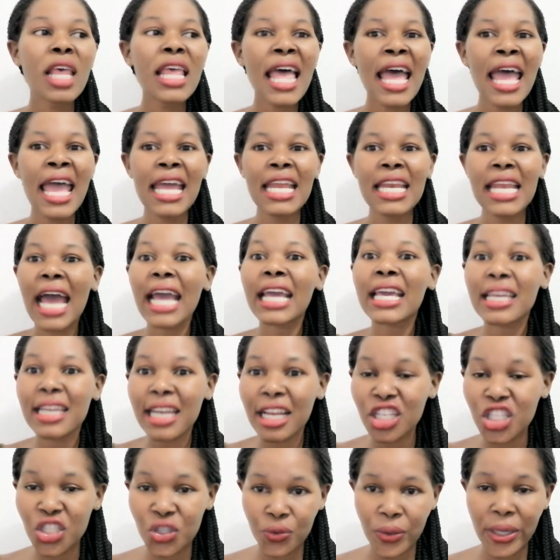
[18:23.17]
and I can
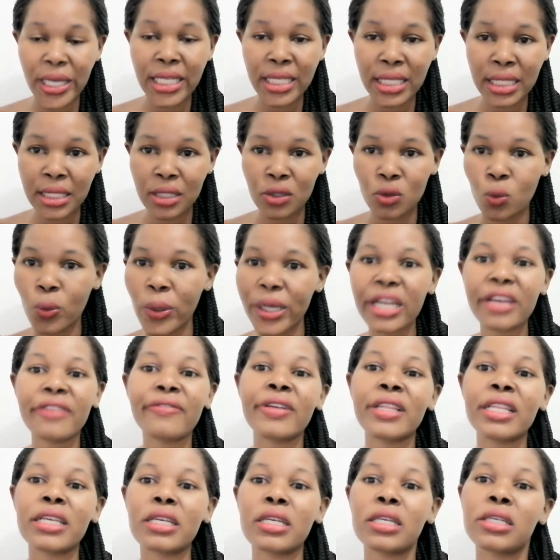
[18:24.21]
address whatever
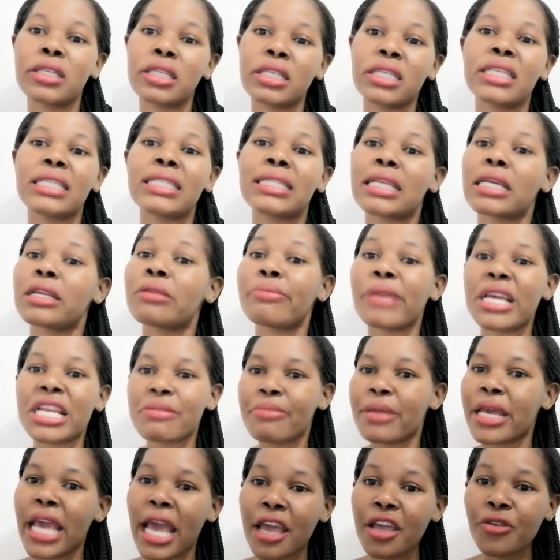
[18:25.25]
it is that made
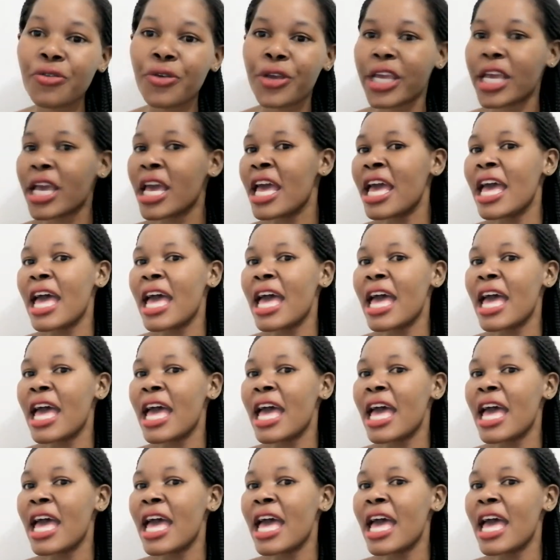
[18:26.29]
me angry.